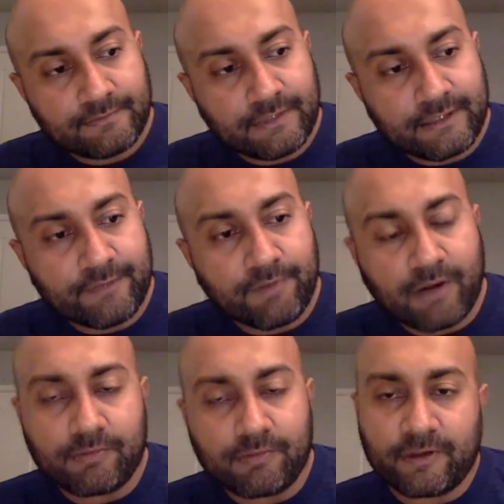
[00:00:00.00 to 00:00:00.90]
you
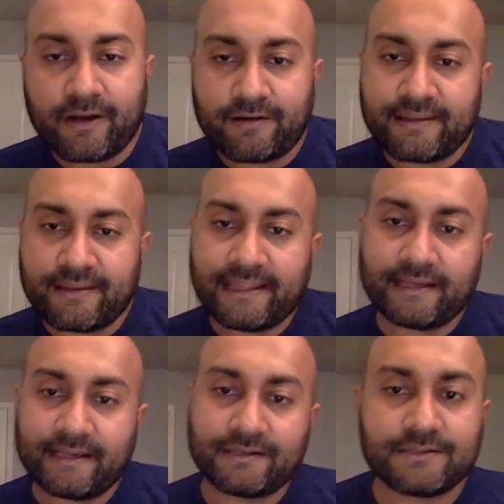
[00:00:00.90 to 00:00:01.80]
probably are
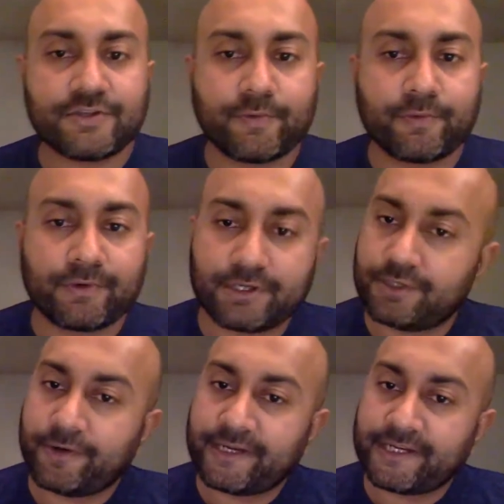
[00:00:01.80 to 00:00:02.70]
thinking
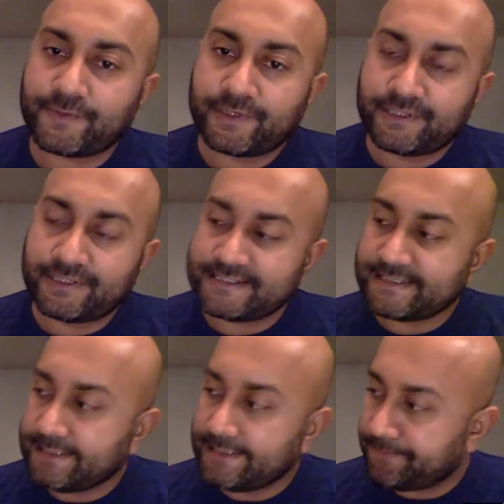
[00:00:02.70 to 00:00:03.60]
going towards
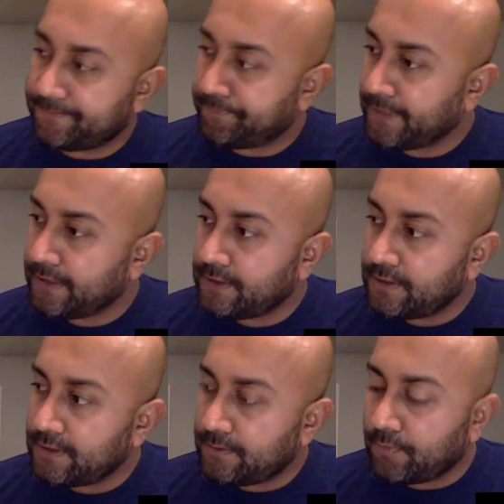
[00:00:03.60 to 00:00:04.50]

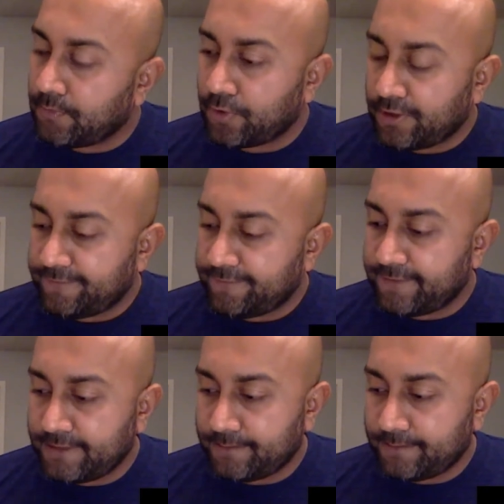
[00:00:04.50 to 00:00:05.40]
more of
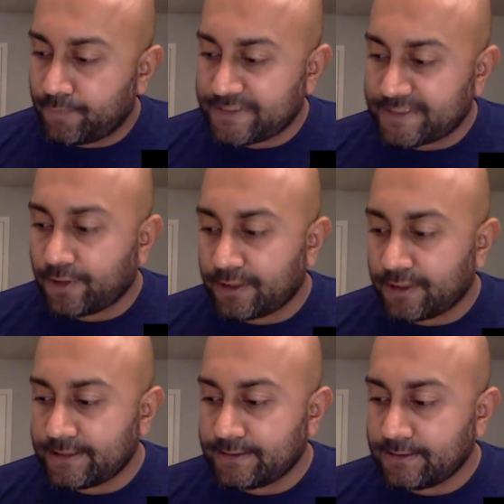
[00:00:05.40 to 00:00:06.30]
what's it
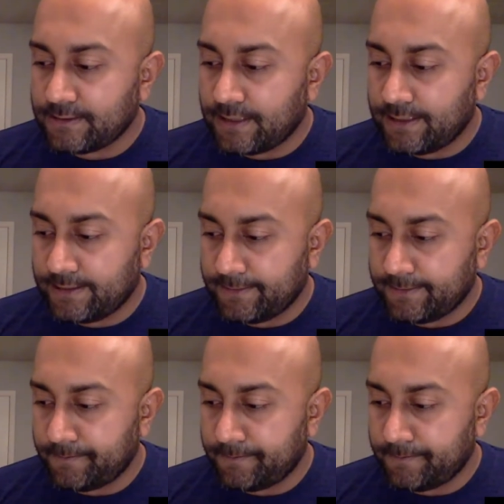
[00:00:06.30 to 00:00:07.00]
called? Why